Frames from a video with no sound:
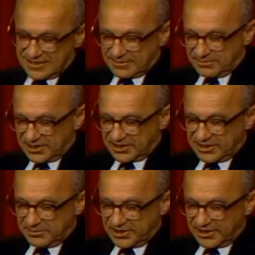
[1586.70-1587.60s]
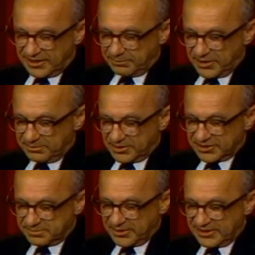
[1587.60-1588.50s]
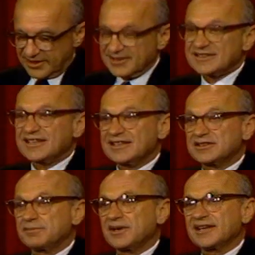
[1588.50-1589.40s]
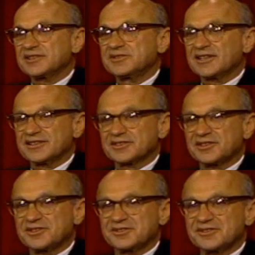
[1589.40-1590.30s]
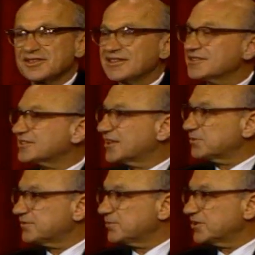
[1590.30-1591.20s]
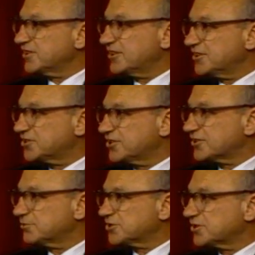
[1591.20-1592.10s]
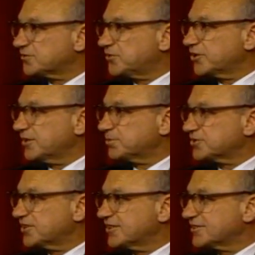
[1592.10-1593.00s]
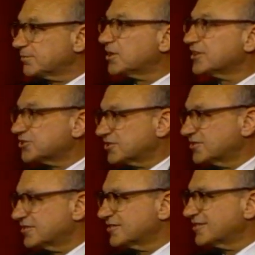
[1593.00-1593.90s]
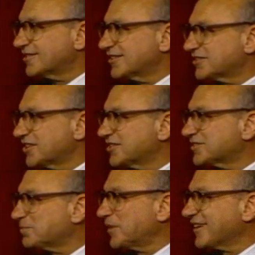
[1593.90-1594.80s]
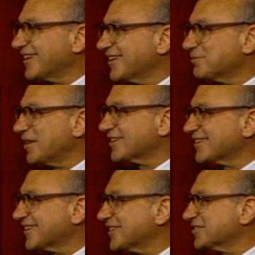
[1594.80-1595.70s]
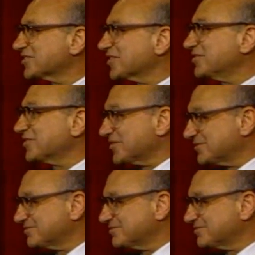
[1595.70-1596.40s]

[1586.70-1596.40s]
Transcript: But the American people are spending on t- tobacco and alcohol a sum of money each year, which is 40% as much as they are spending on medical care in total.